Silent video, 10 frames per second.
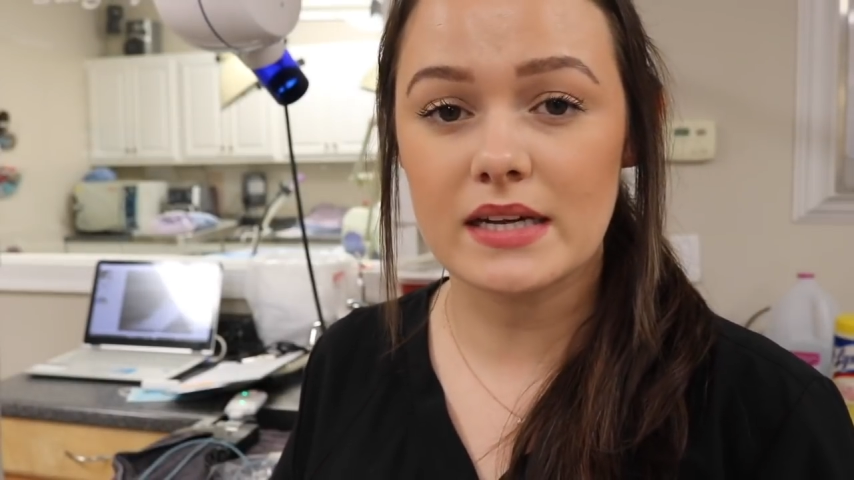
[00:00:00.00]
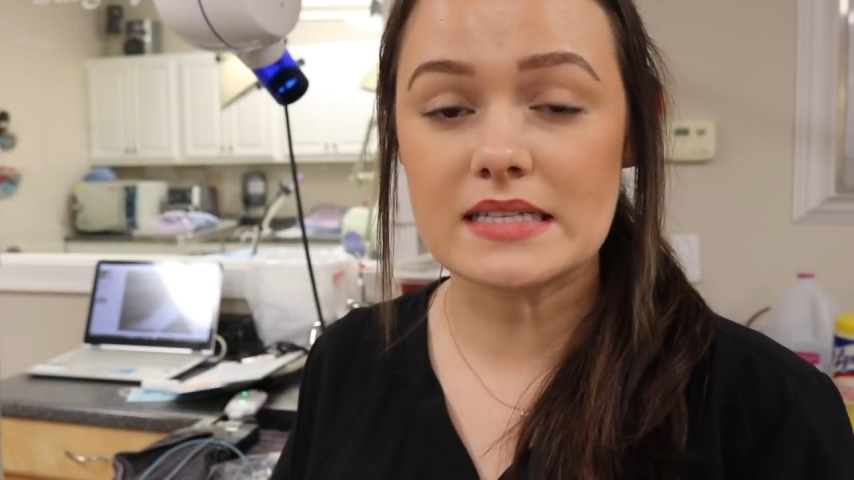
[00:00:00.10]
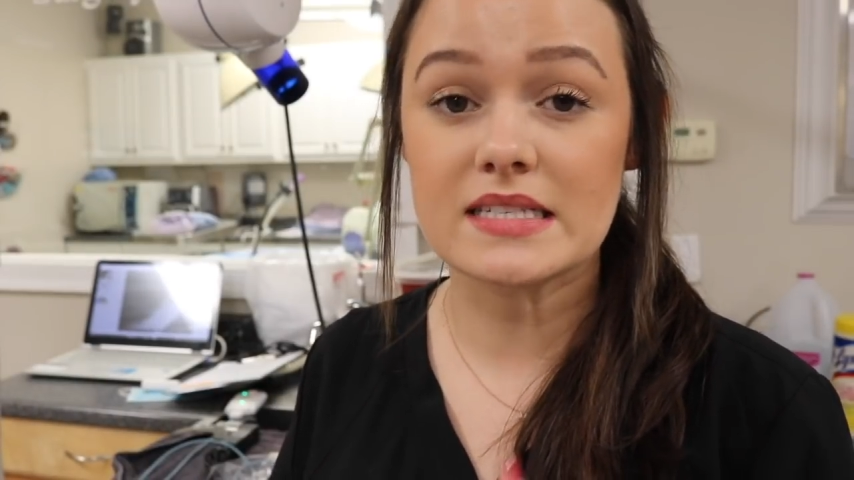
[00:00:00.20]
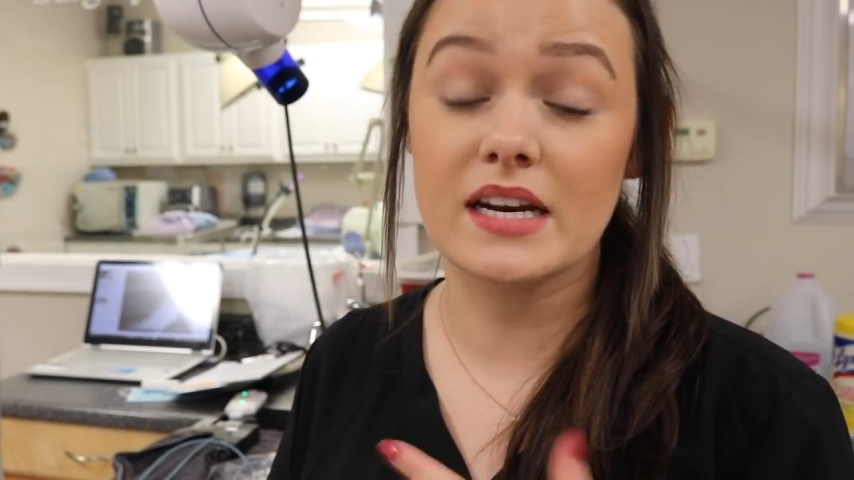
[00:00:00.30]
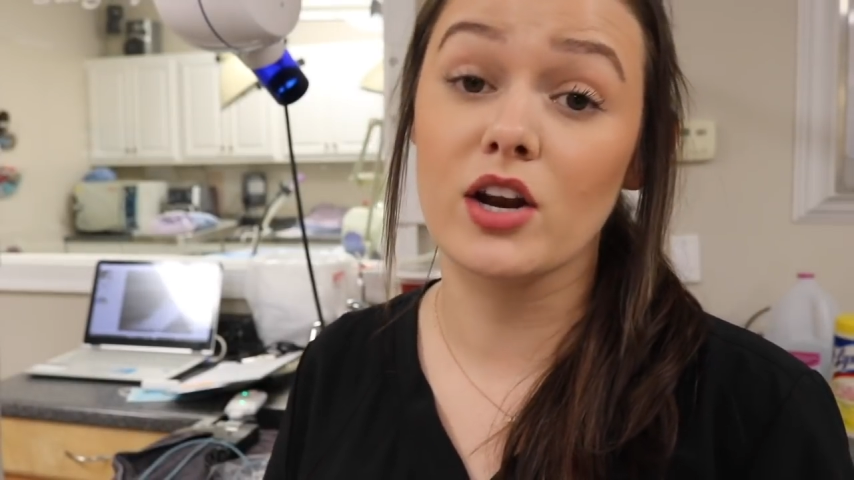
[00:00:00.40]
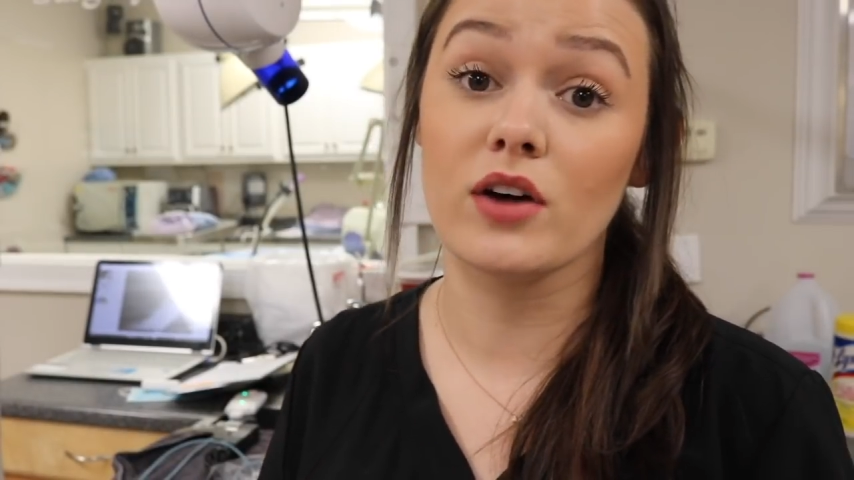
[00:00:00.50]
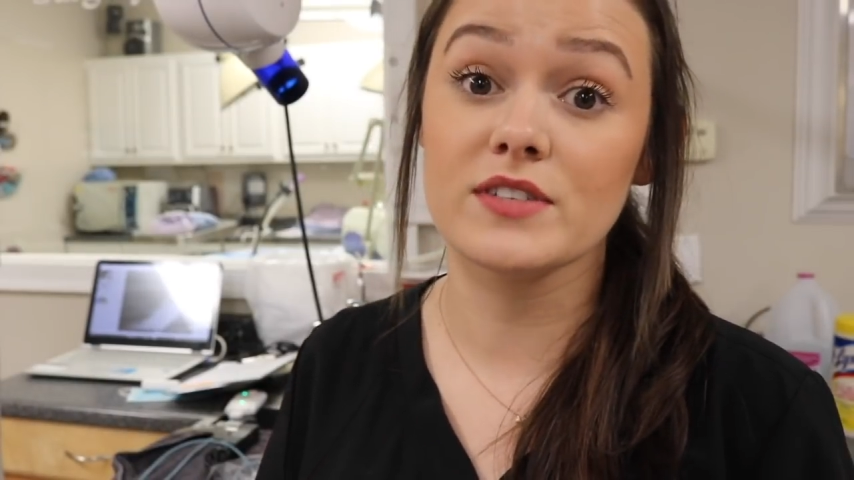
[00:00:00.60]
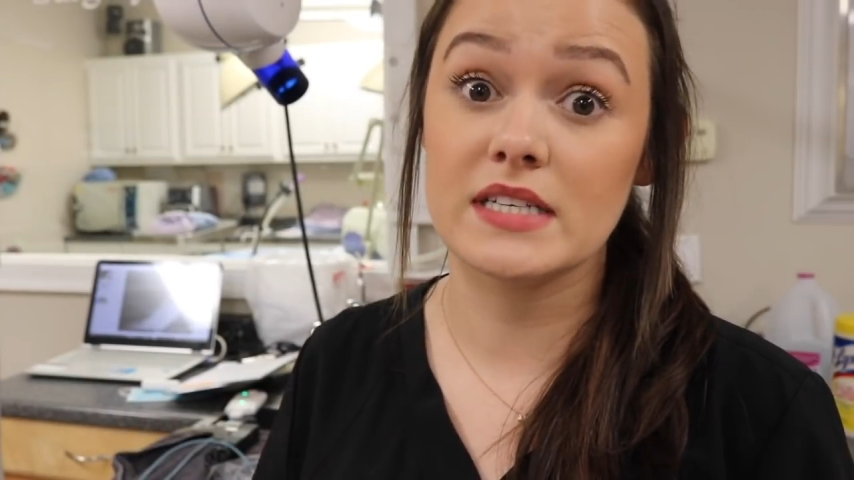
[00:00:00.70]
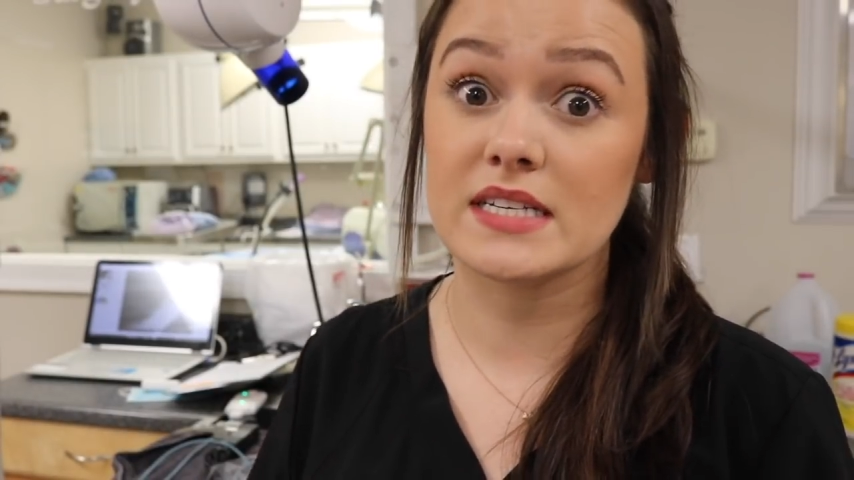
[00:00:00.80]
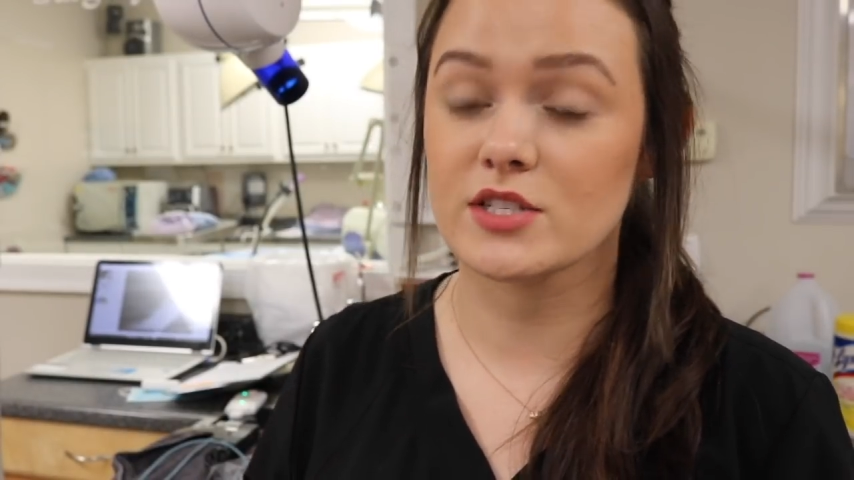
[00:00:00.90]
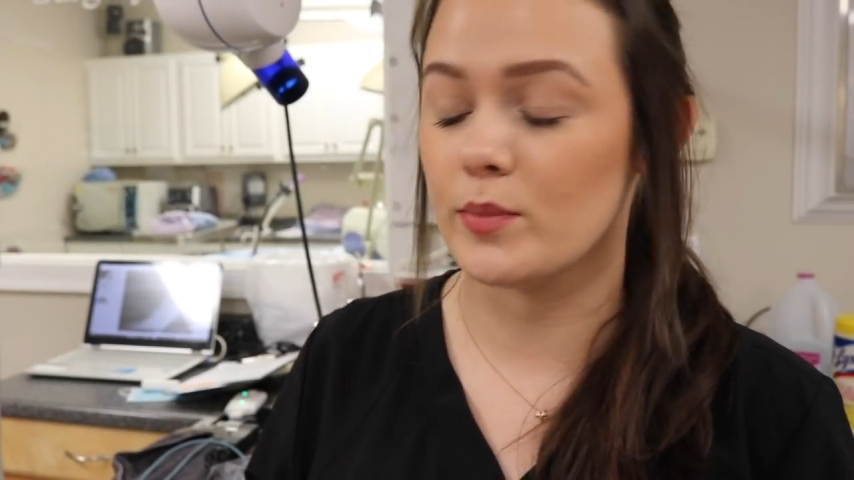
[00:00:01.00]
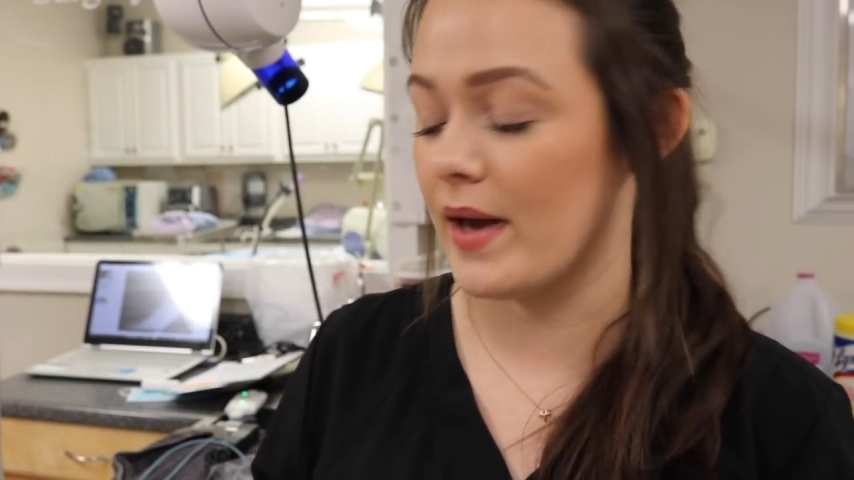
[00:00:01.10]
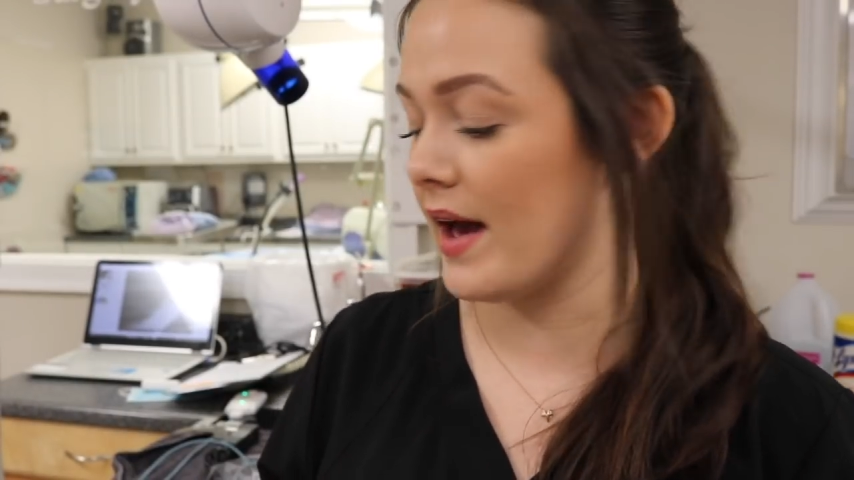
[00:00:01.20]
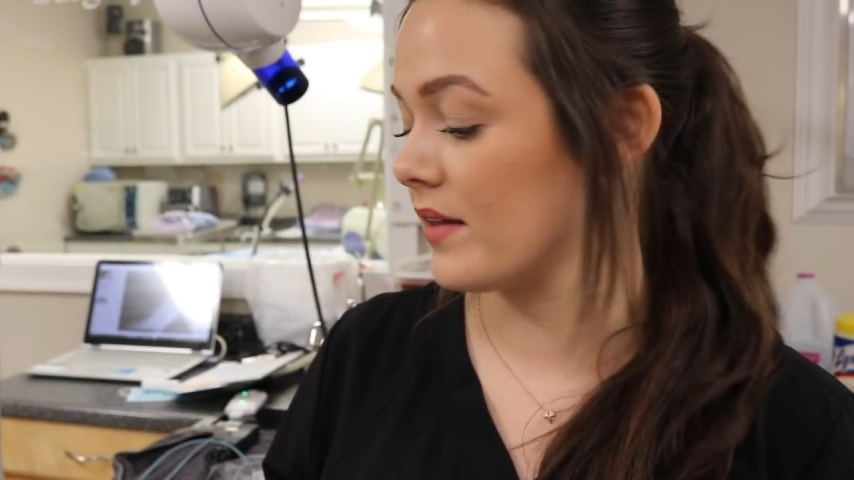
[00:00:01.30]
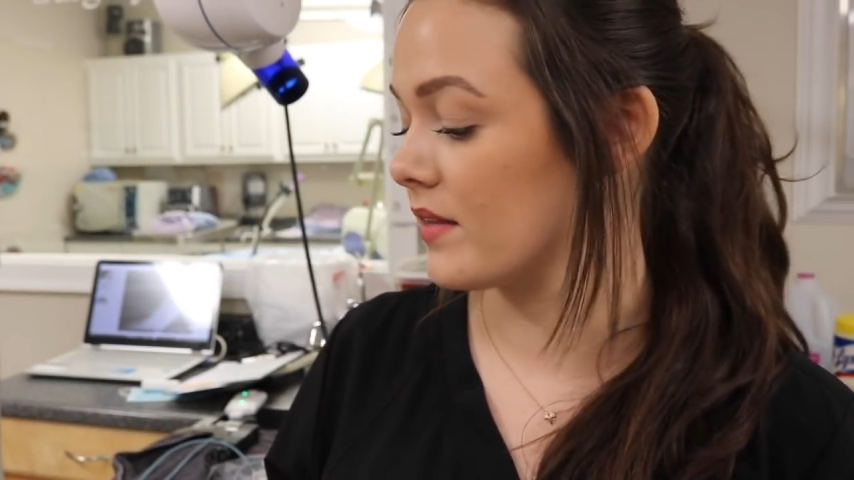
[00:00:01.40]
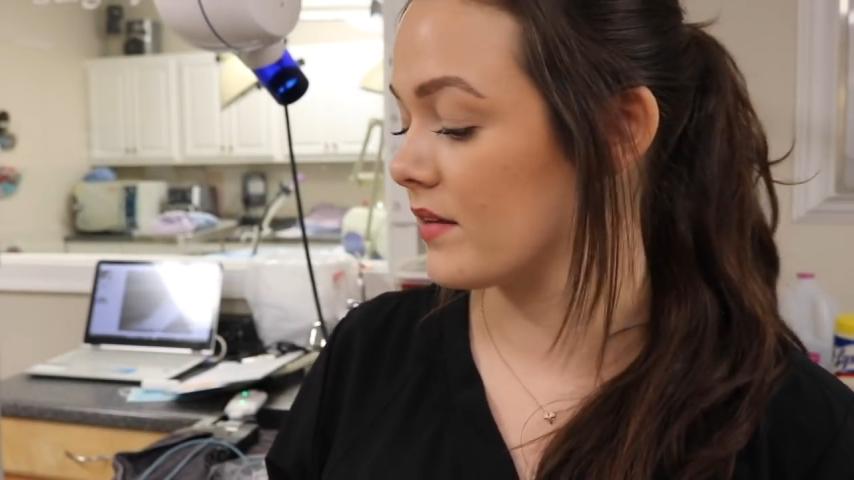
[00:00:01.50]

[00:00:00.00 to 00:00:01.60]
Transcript: it and send it off to histopath.